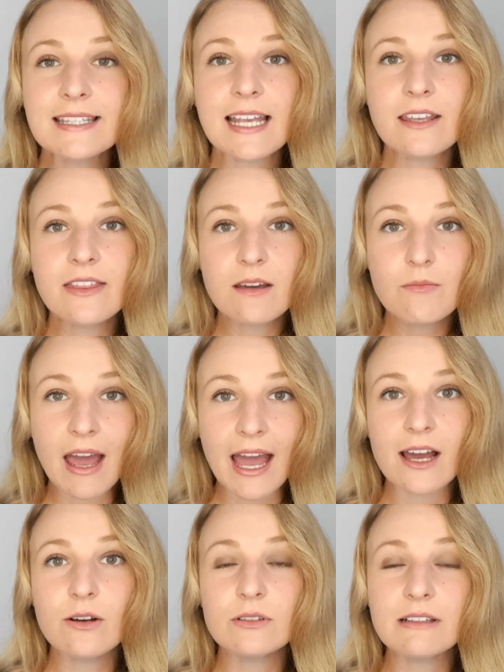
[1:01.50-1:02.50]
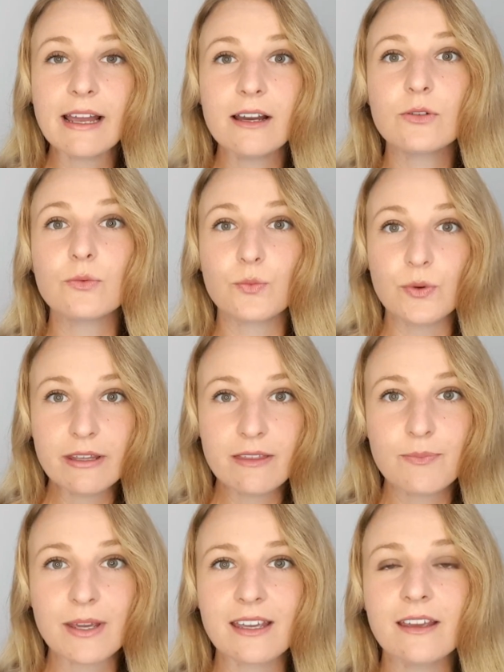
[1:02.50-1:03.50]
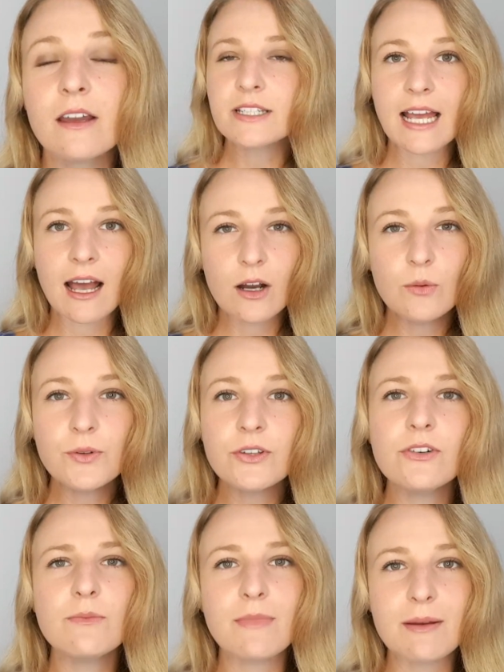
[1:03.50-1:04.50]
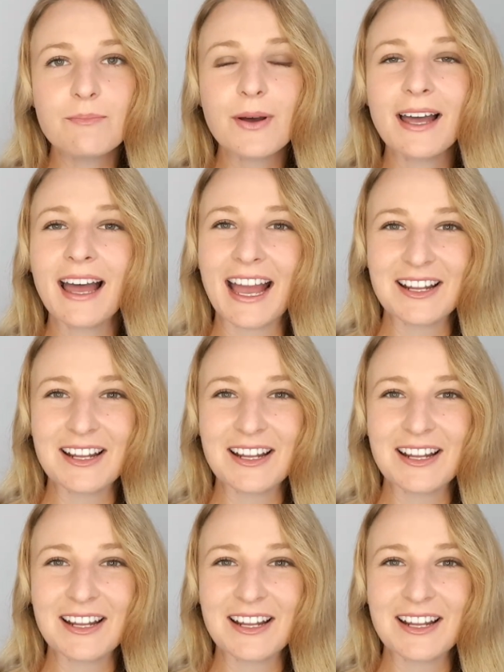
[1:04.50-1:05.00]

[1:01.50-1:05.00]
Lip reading: say them out loud with me to help you remember